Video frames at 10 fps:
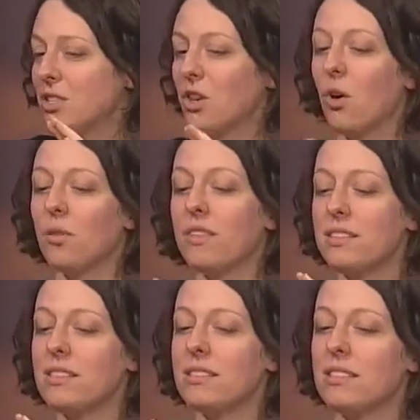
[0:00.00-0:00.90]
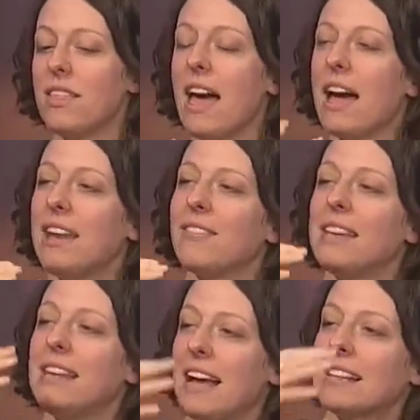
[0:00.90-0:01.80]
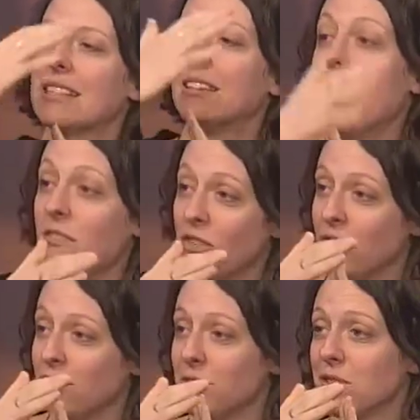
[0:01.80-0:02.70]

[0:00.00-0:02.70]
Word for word: So this is that at the next level.